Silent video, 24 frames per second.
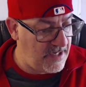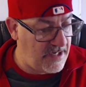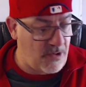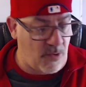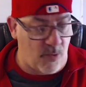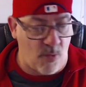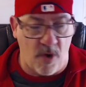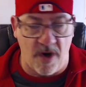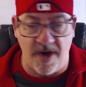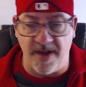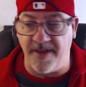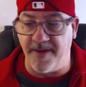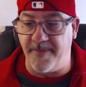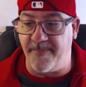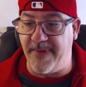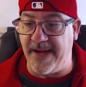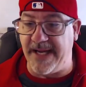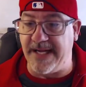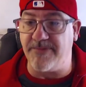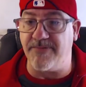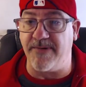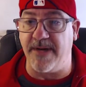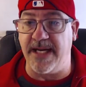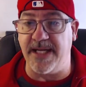One of the
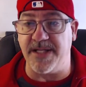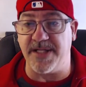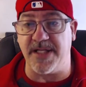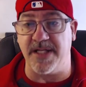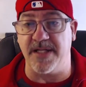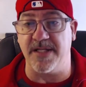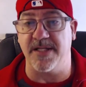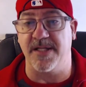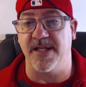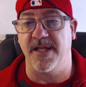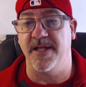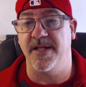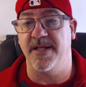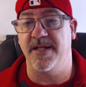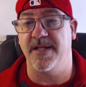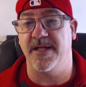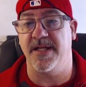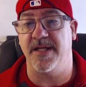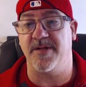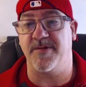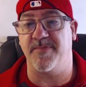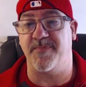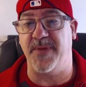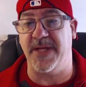big reasons
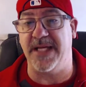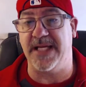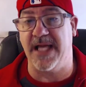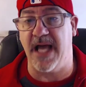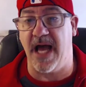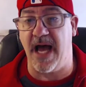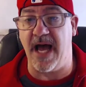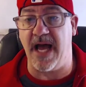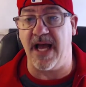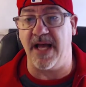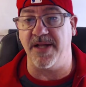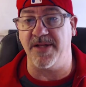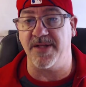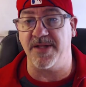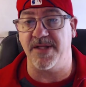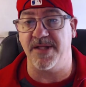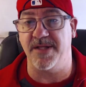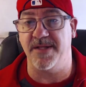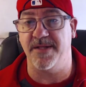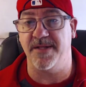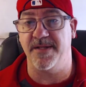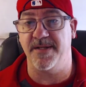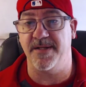is because